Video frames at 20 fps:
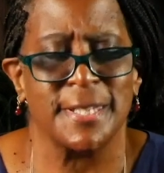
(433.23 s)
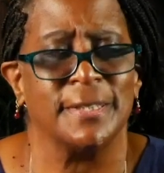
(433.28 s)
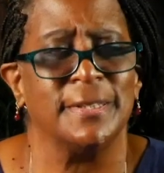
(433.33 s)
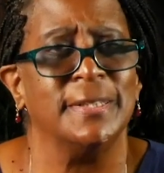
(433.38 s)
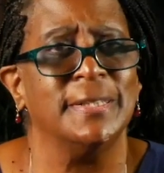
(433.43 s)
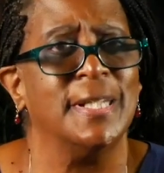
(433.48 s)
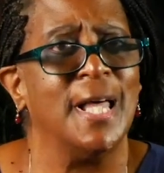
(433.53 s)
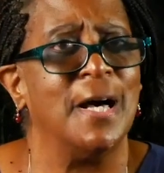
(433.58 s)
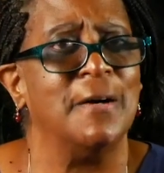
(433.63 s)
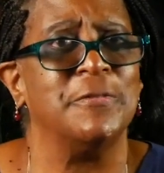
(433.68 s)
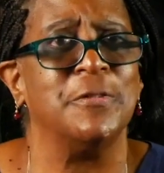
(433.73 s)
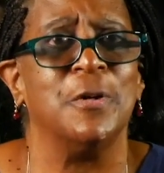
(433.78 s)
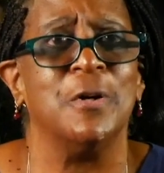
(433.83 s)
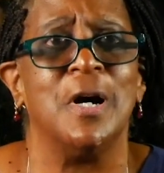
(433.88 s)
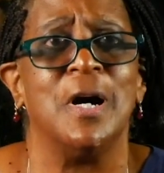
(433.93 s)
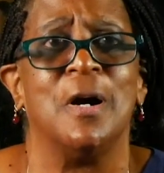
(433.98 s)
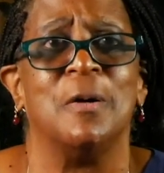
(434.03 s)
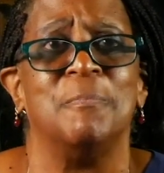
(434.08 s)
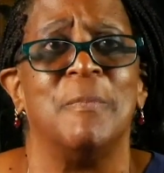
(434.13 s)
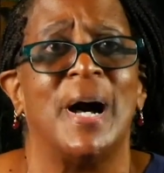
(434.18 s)
the lover
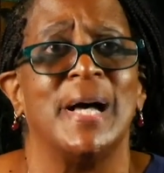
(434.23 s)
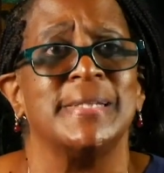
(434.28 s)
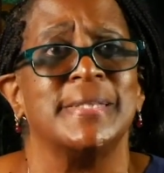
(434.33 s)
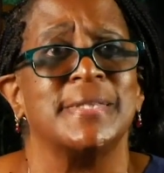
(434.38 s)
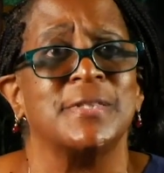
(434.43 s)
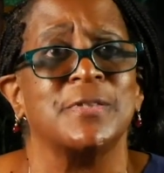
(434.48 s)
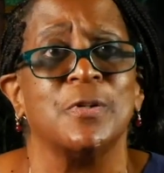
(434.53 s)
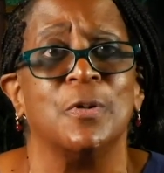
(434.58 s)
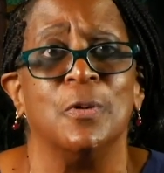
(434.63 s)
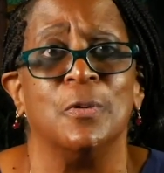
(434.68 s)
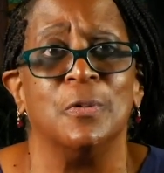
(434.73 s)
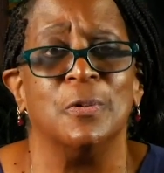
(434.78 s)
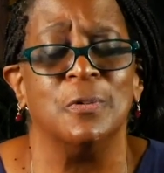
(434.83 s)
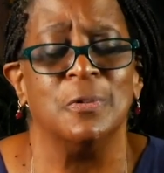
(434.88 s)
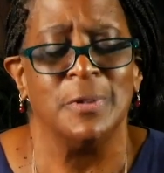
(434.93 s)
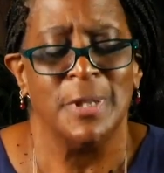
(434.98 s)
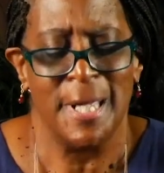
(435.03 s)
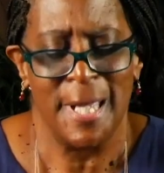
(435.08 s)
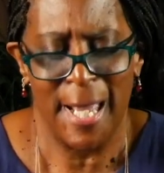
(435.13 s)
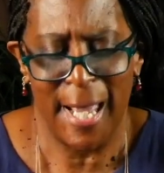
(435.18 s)
of my
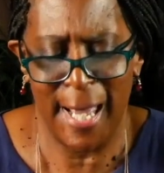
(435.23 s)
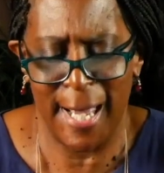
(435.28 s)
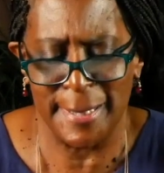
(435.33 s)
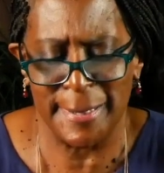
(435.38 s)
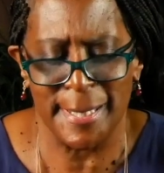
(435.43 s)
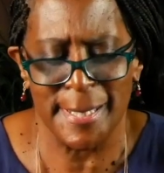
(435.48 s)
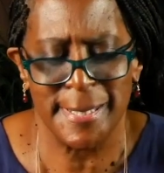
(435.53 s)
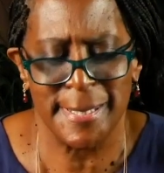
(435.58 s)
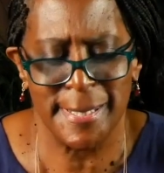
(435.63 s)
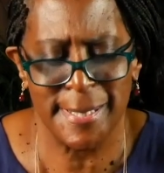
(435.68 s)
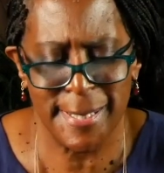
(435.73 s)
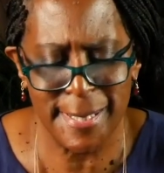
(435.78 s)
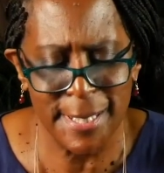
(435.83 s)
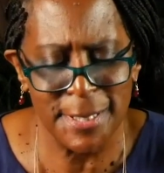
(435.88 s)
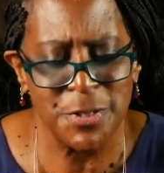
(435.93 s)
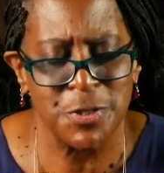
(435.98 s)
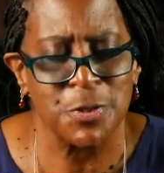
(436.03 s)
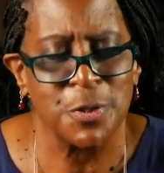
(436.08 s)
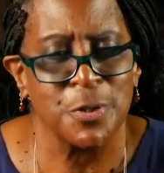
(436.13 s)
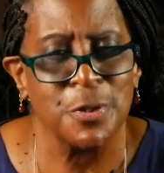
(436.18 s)
soul and the
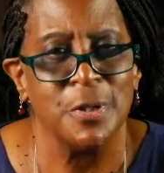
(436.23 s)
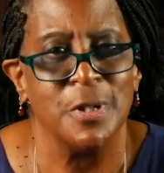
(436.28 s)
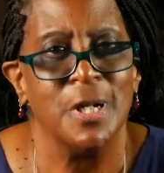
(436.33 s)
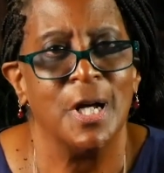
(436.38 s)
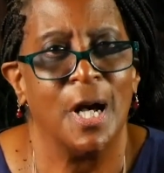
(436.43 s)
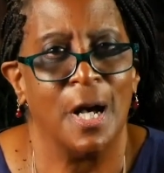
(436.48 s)
center